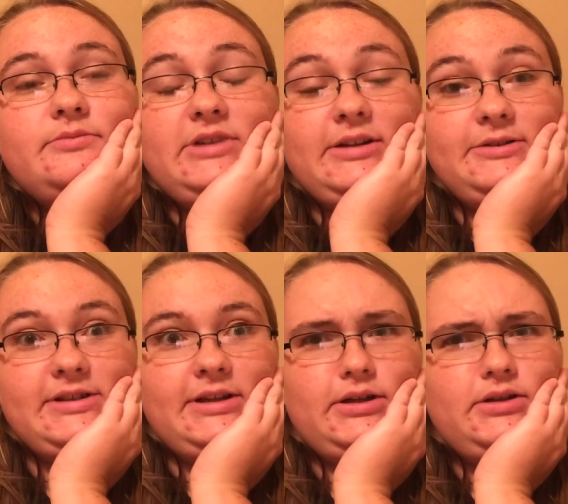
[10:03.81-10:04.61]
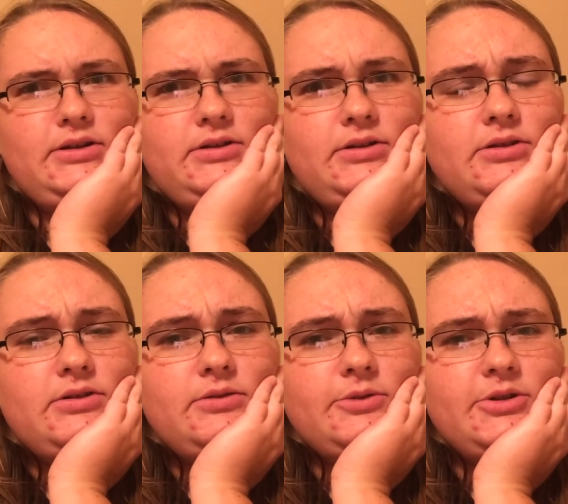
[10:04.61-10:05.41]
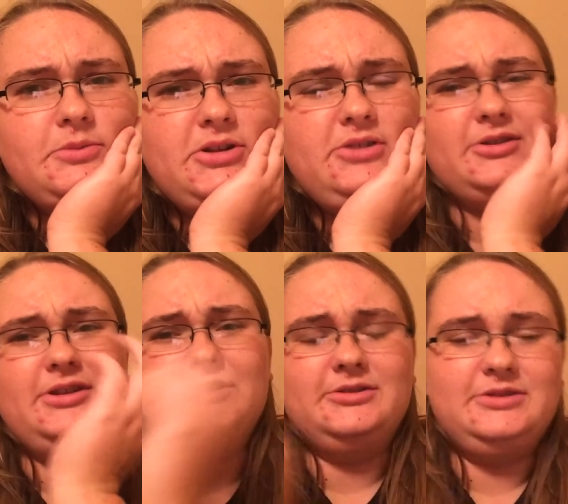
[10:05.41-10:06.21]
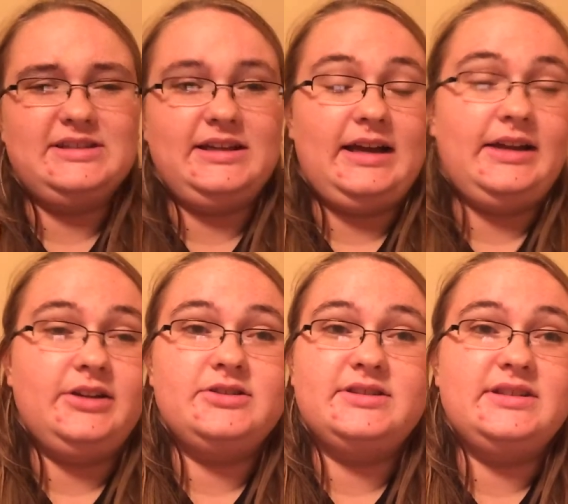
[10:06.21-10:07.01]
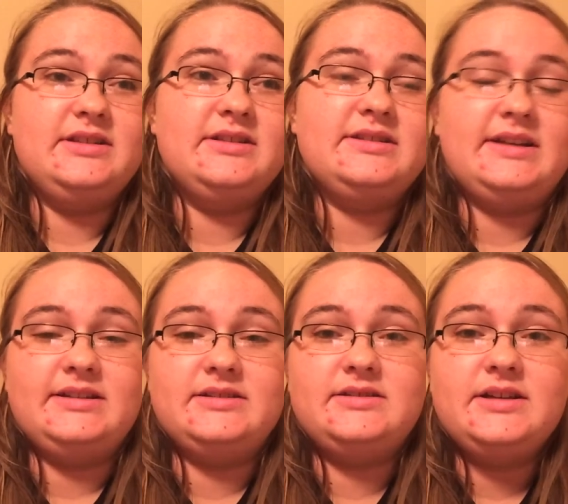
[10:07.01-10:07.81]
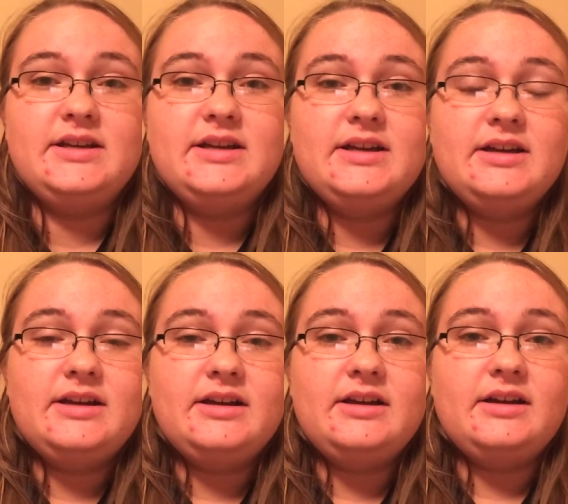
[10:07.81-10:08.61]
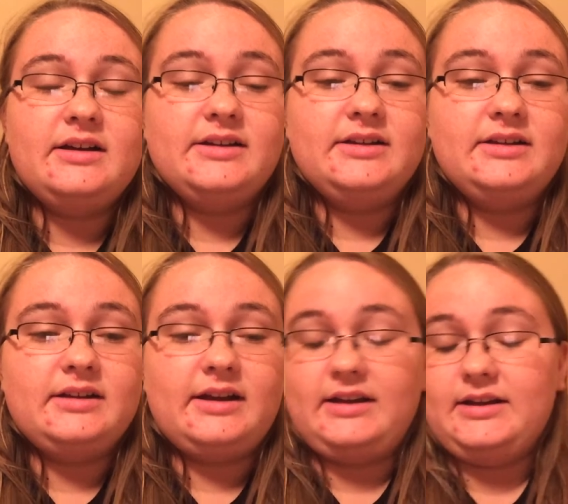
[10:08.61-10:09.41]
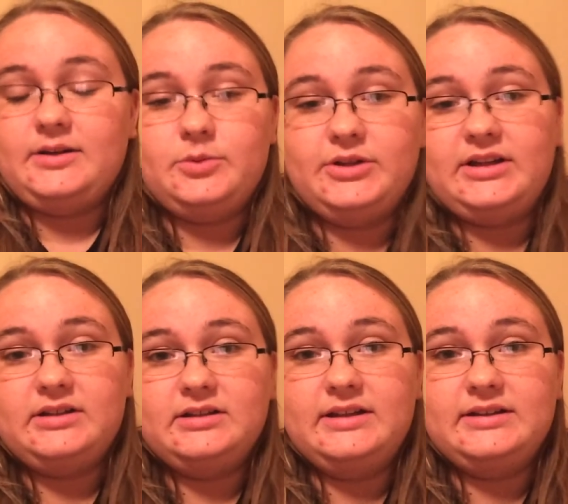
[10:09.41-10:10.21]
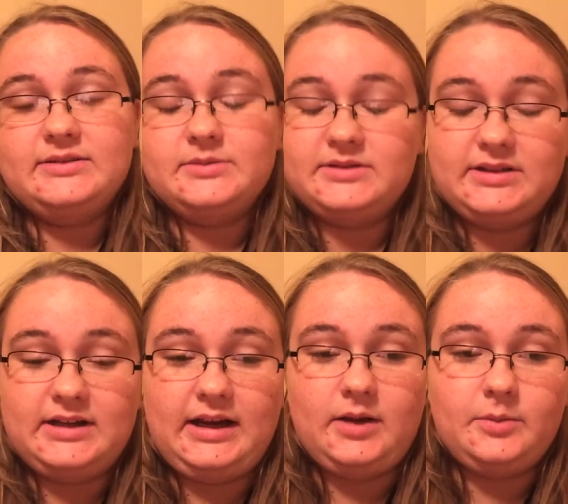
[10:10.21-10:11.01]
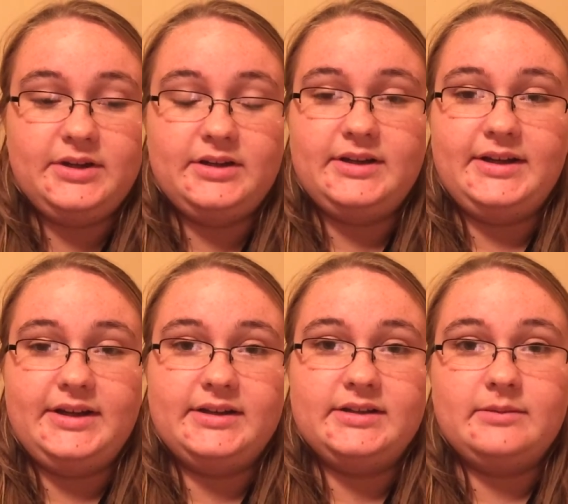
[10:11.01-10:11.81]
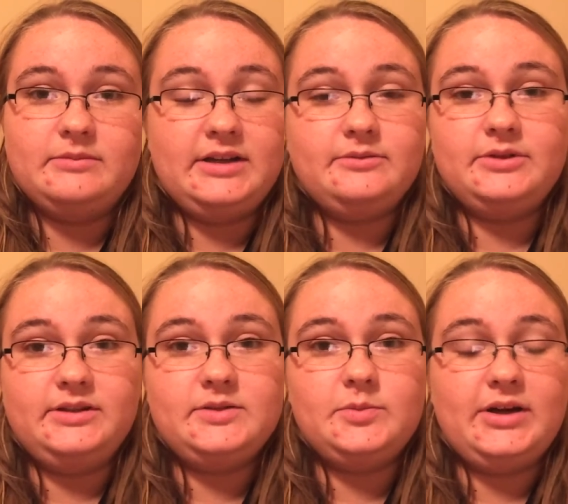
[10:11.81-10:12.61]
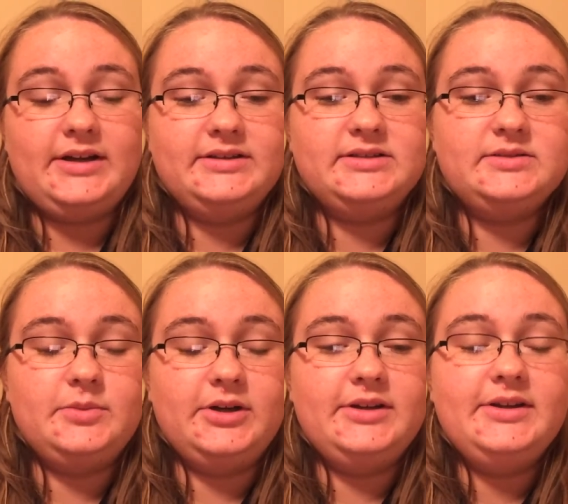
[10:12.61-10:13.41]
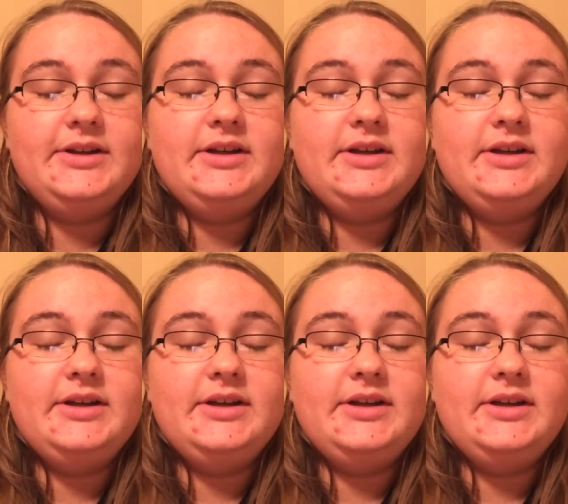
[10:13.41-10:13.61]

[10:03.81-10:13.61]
And I was like, what do you mean you already know? He's like, I could just see the signs I kind of predicted that this was gonna happen, and I'm not really surprised. But